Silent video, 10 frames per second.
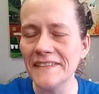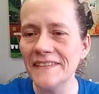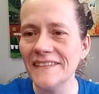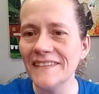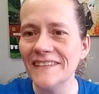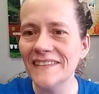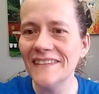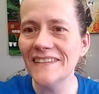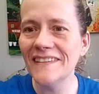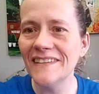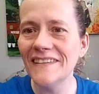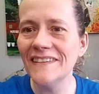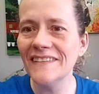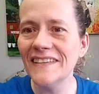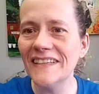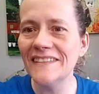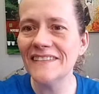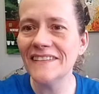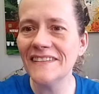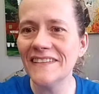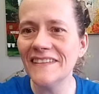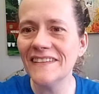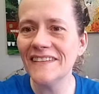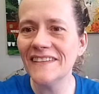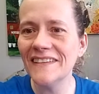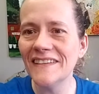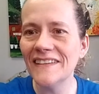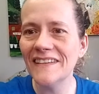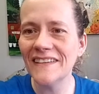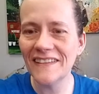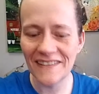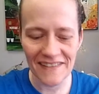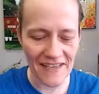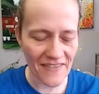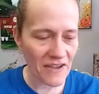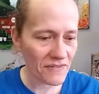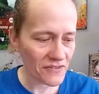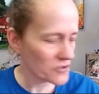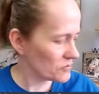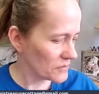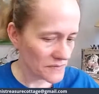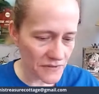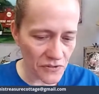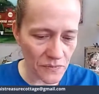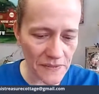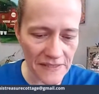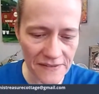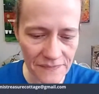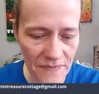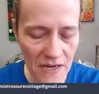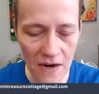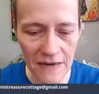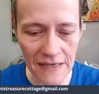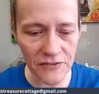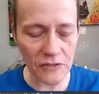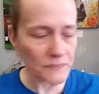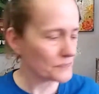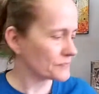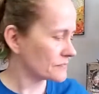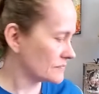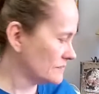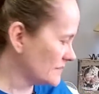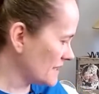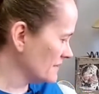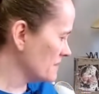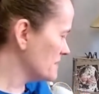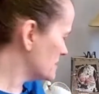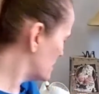All right. Yeah, that was a cool, cool piece. All right, so let me